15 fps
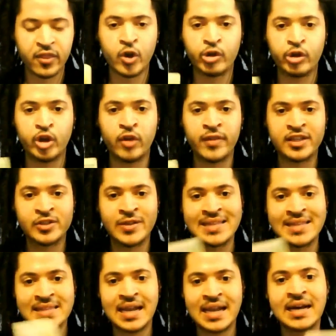though that you
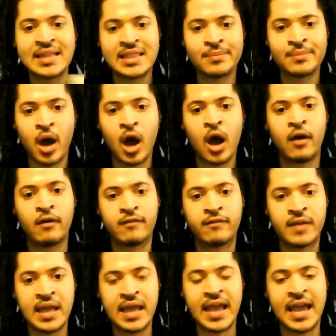had to cut them
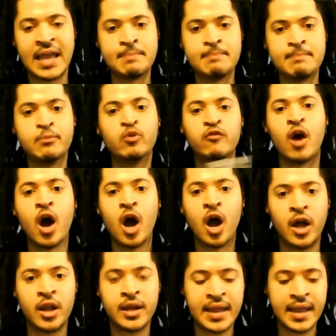off and move
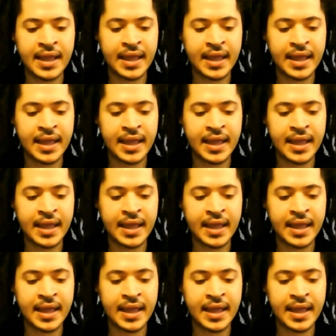on